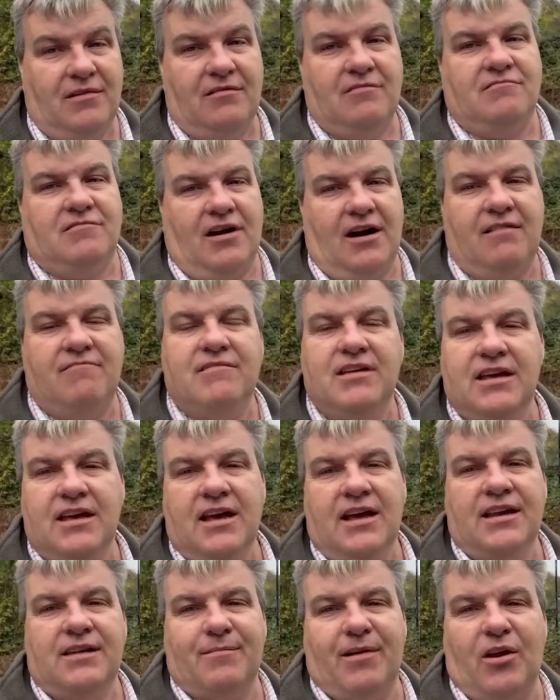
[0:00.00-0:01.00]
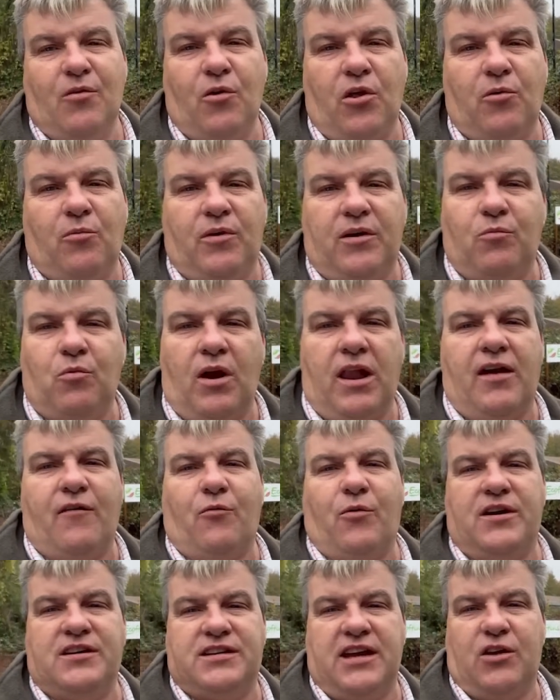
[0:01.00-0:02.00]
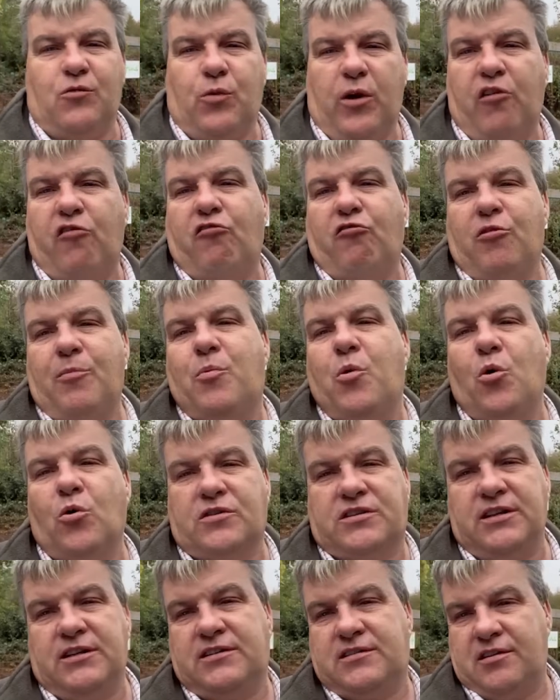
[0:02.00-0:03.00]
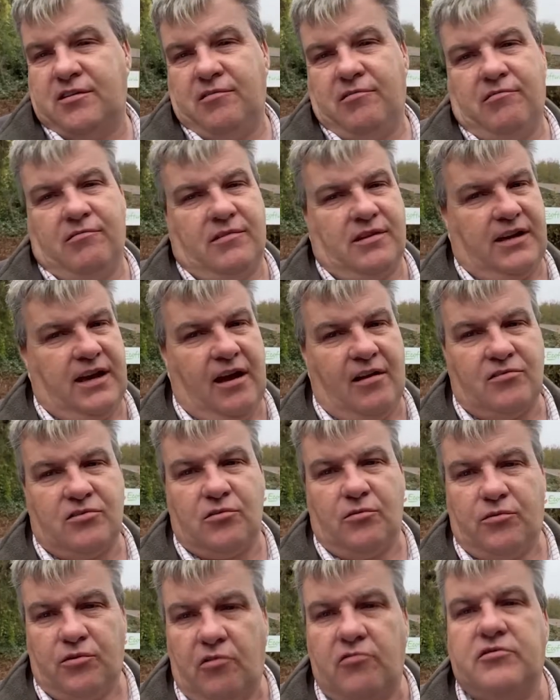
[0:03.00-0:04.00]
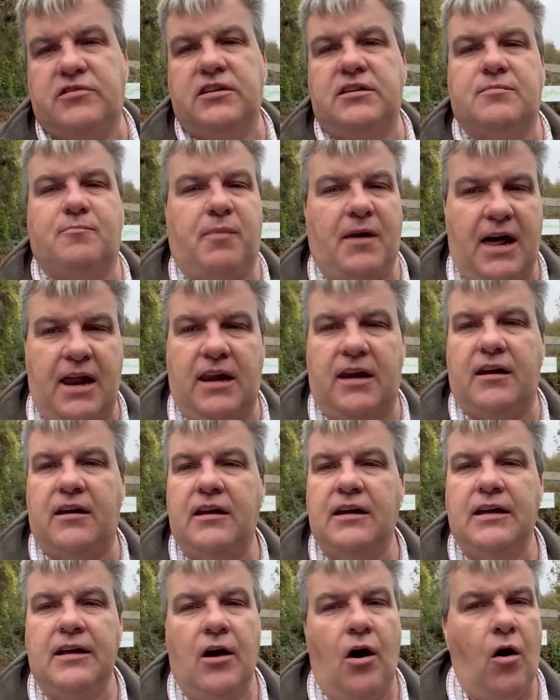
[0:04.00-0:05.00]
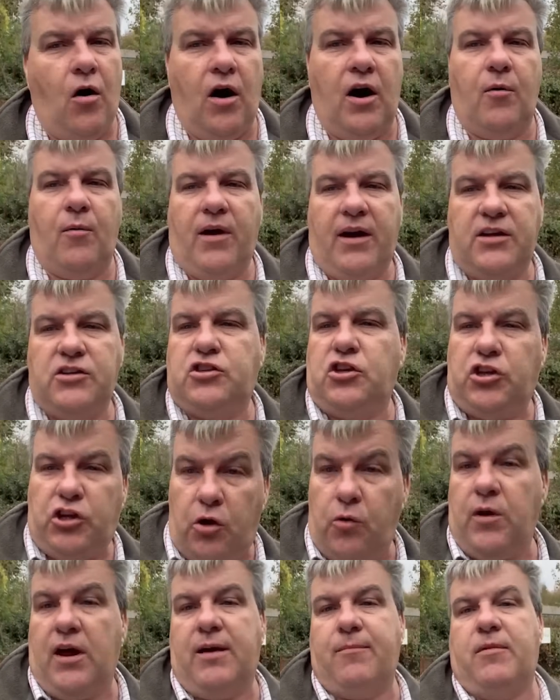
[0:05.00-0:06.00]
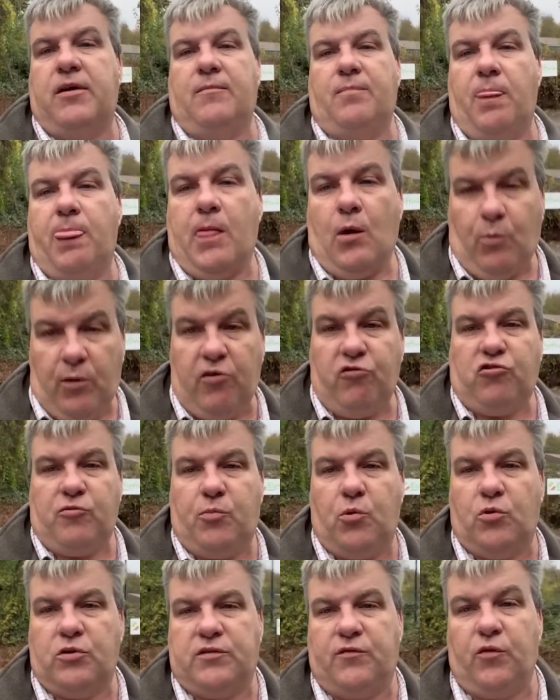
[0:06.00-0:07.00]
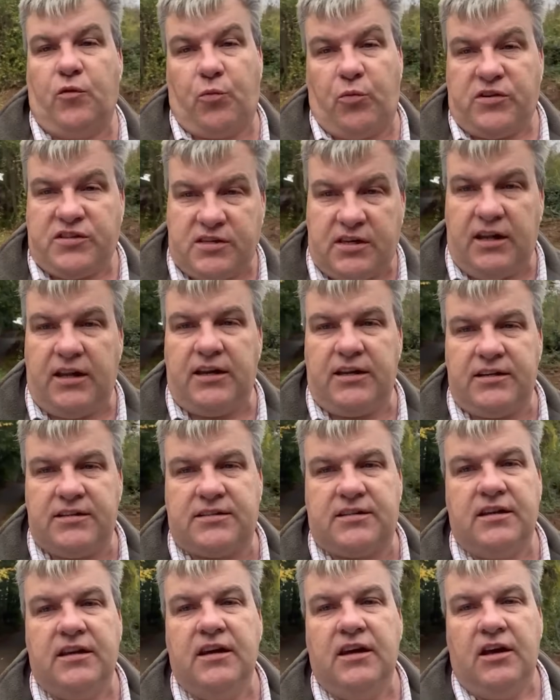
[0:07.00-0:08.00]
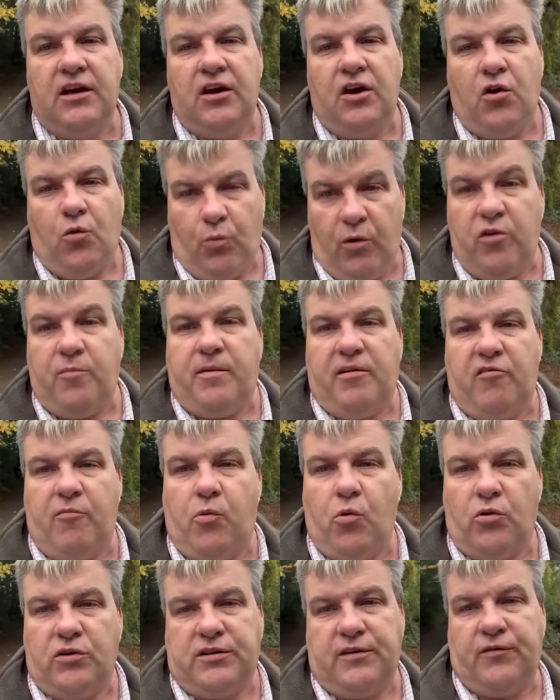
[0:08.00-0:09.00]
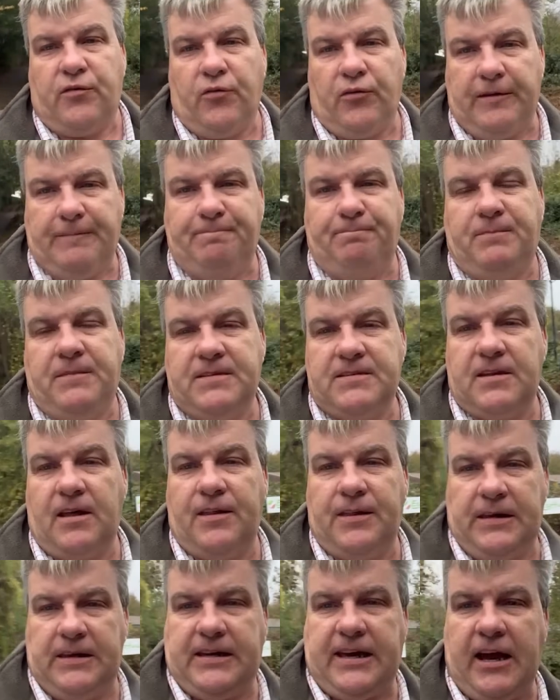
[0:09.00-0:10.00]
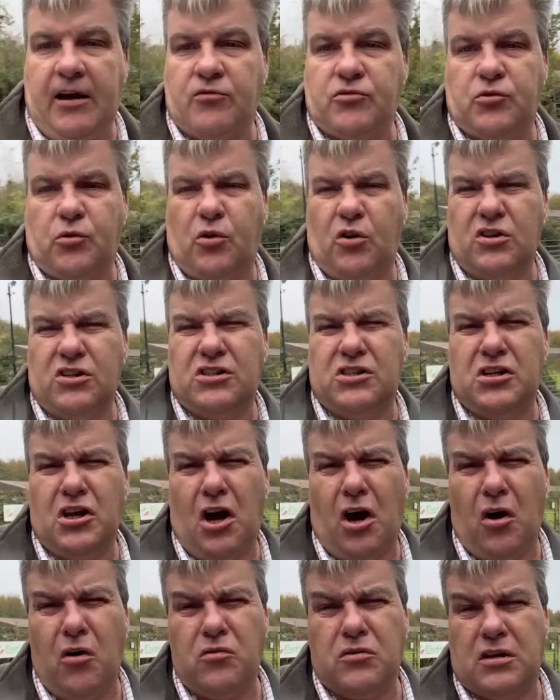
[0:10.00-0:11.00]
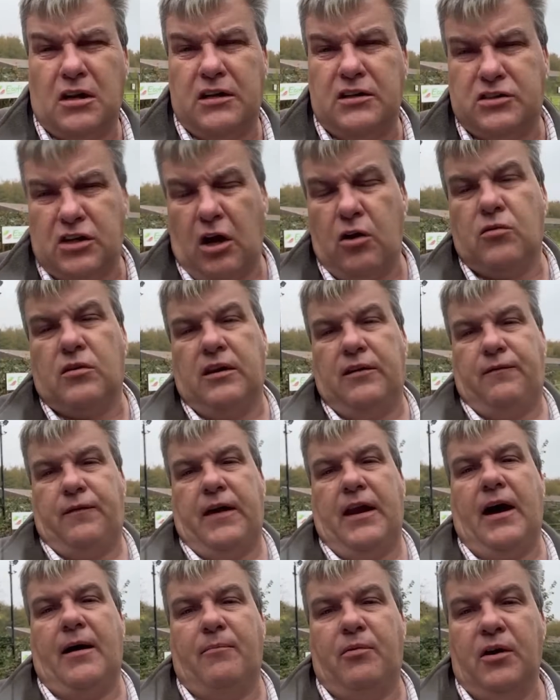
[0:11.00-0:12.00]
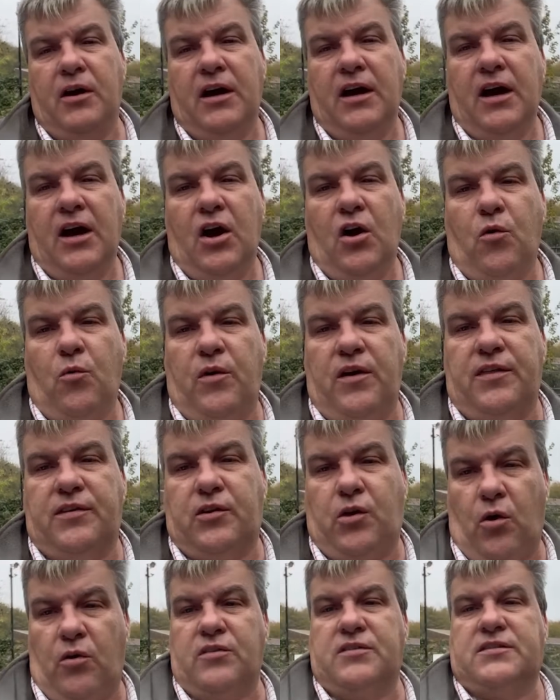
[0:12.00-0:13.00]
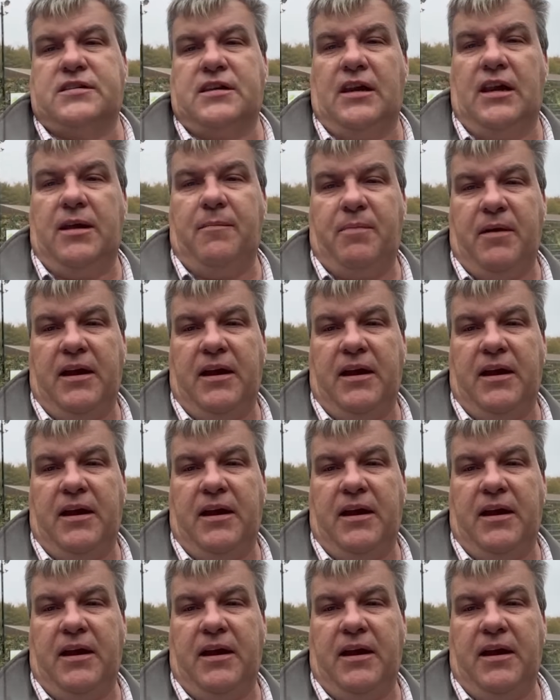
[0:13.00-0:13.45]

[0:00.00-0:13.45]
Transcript: right? No matter whatever we did, we were reported to the council authorities, planning, highways, you name it, we was reported for. If we sneezed, we would be reported for it. So I think the council got totally fed up with constantly